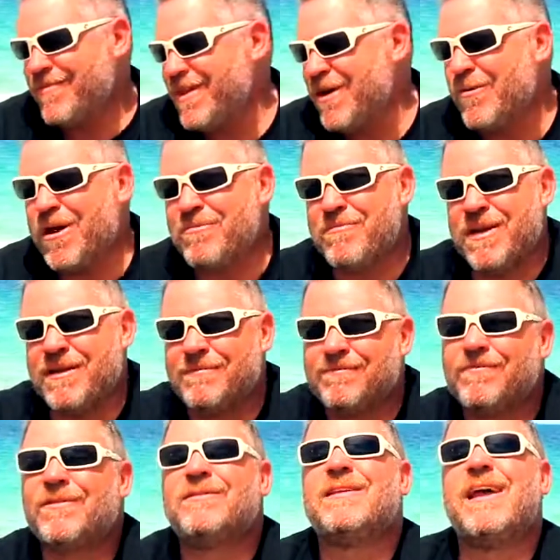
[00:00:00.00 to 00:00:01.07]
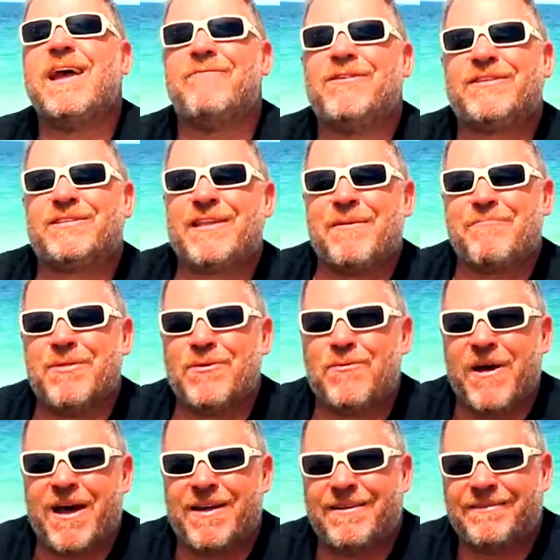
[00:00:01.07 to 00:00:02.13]
they're with me every step of the
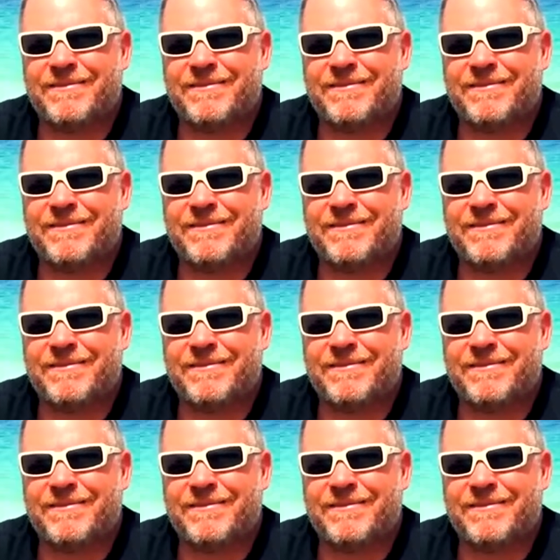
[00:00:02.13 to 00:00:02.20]
way.